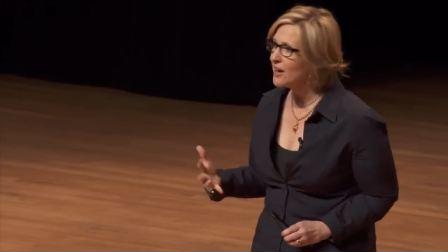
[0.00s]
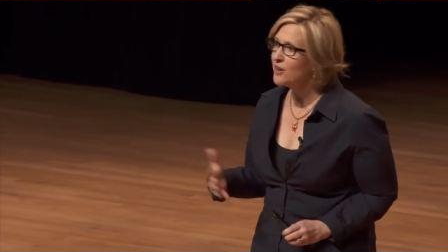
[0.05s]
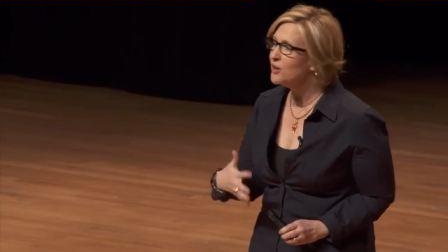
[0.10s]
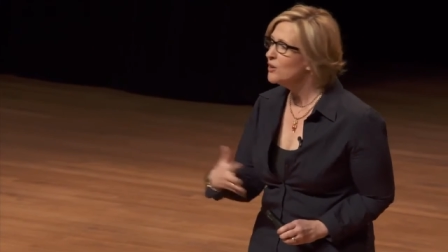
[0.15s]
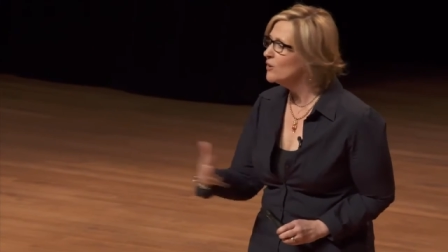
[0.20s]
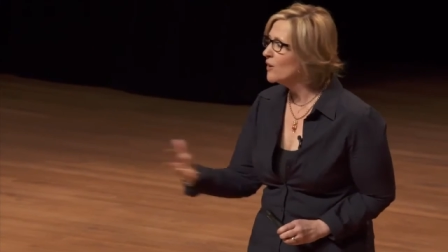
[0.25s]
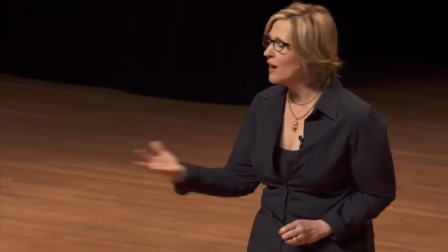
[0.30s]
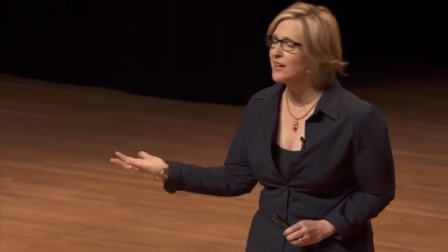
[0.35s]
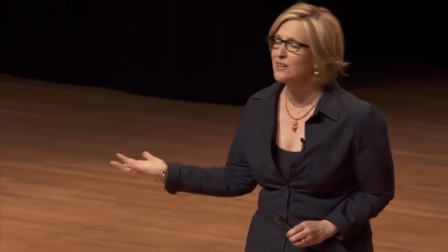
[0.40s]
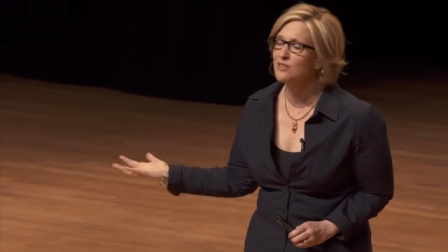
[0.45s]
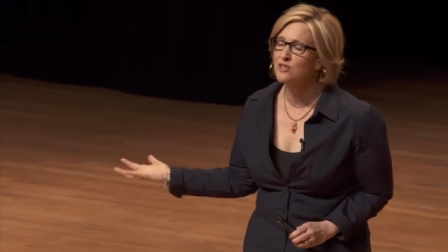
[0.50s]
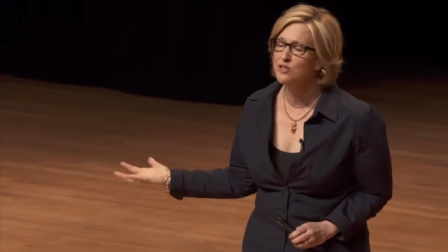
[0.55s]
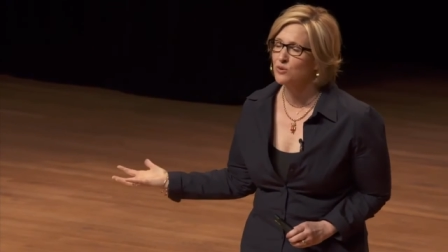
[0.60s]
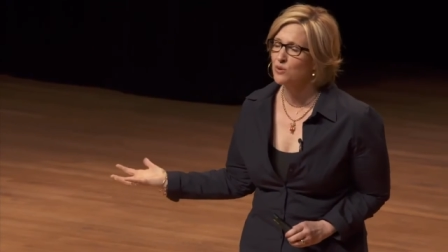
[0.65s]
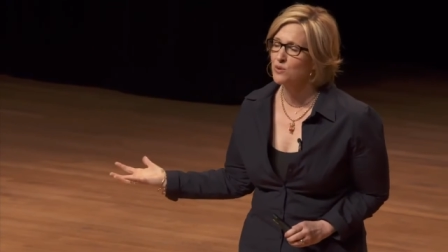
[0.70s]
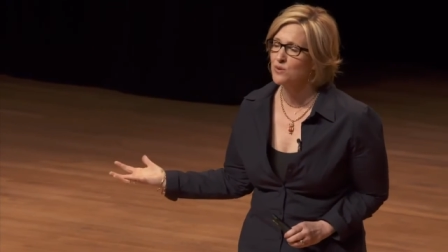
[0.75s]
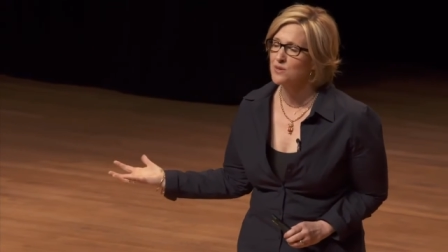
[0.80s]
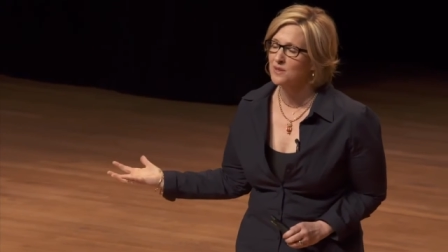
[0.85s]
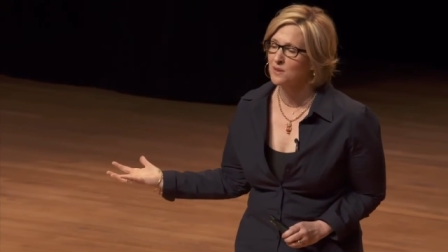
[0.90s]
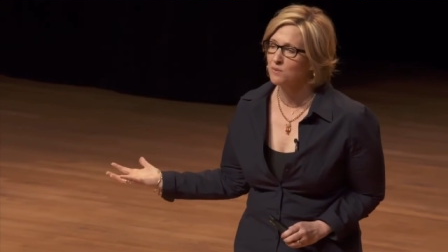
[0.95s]
I knew I could
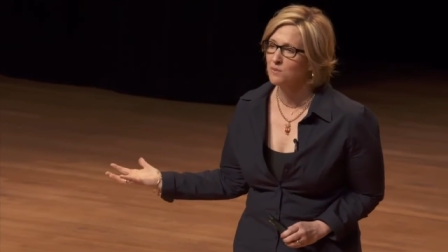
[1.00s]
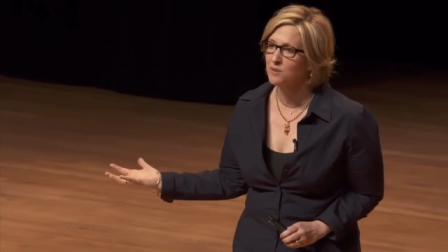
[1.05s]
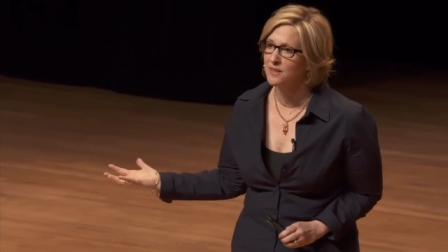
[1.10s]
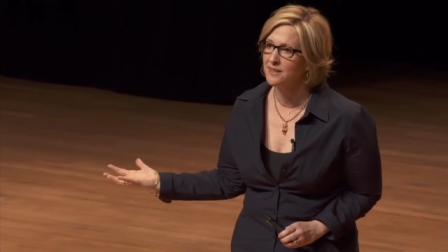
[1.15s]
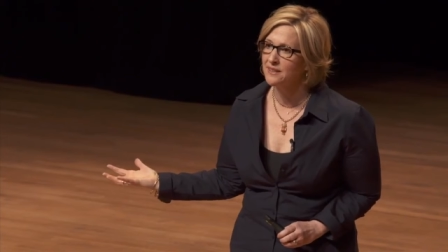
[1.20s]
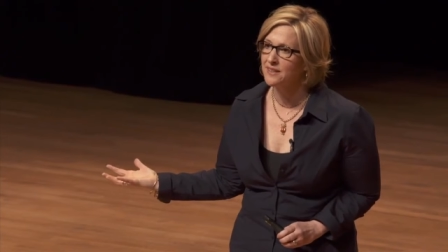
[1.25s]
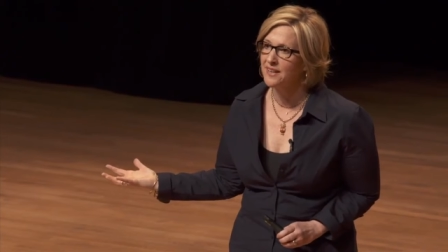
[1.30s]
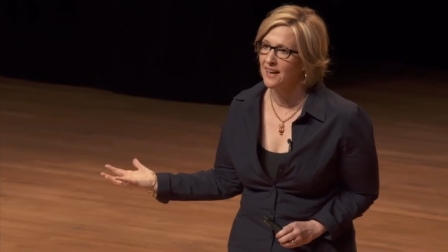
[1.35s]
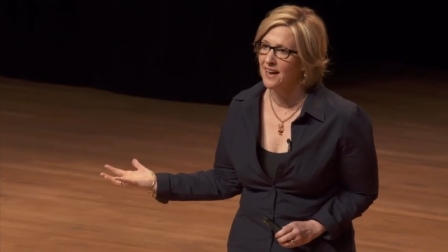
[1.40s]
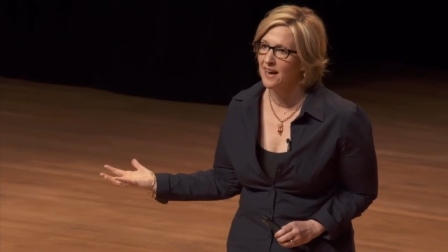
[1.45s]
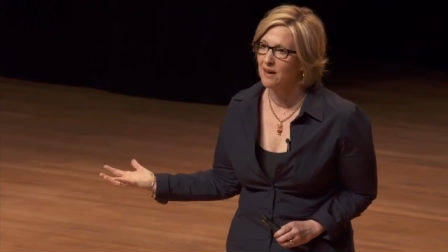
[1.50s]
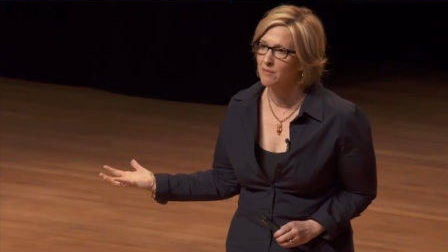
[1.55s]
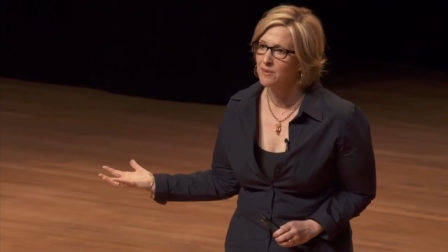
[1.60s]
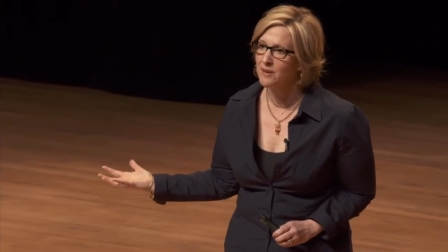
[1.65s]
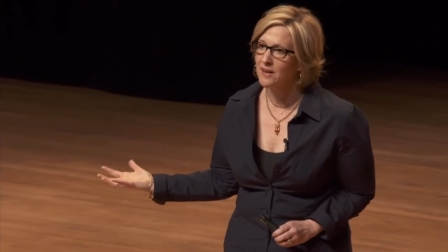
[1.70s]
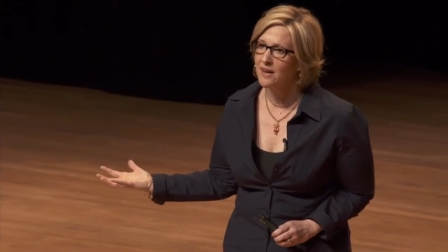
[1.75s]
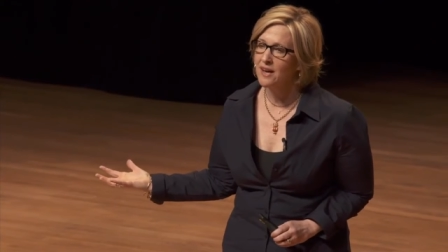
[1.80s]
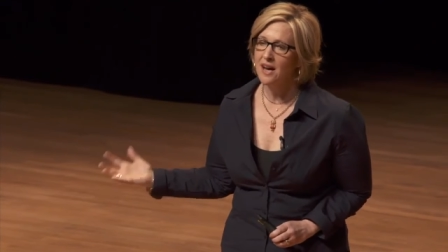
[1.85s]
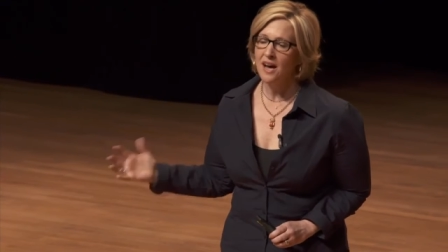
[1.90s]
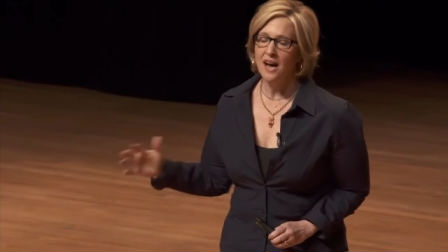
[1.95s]
screw this completely
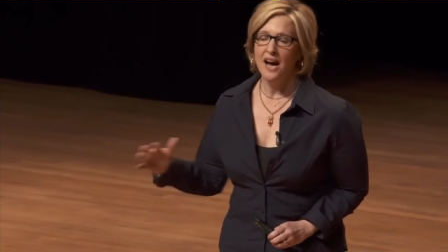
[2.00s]
up.